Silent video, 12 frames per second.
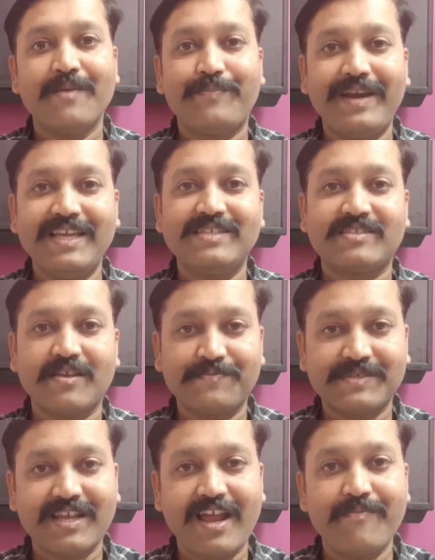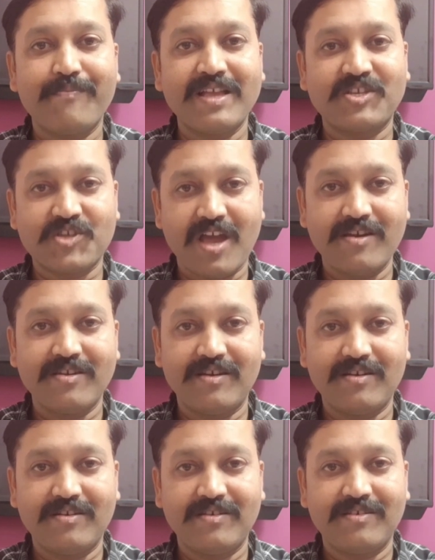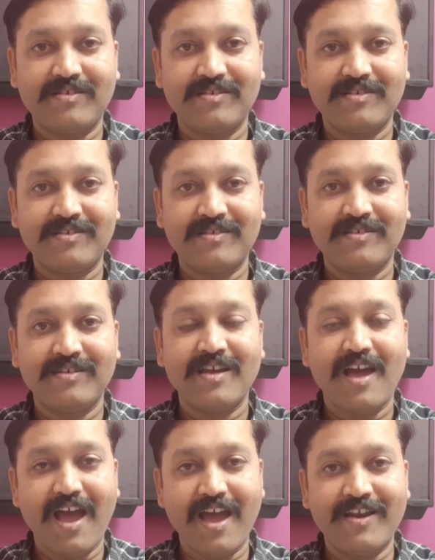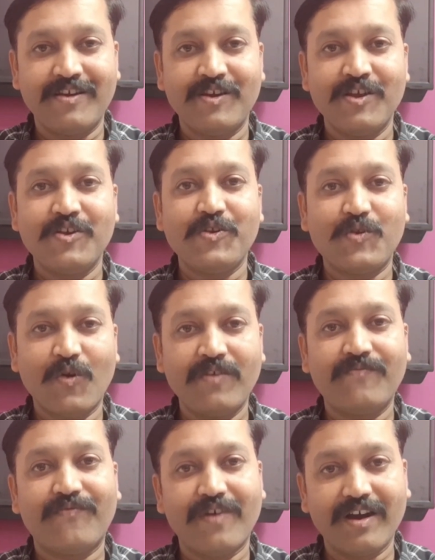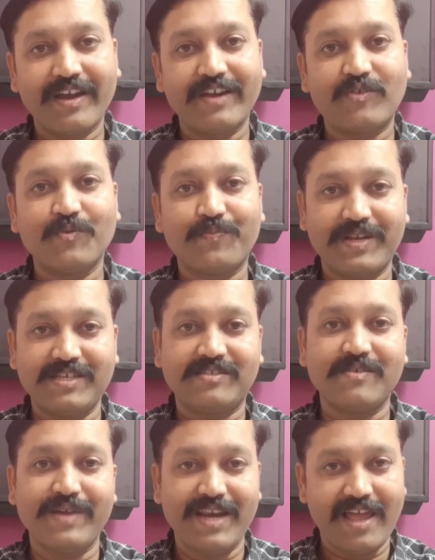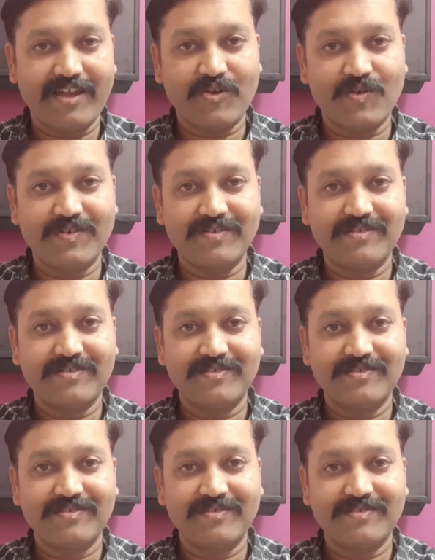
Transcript: Please subscribe my channel and don't forget to press the bell icon.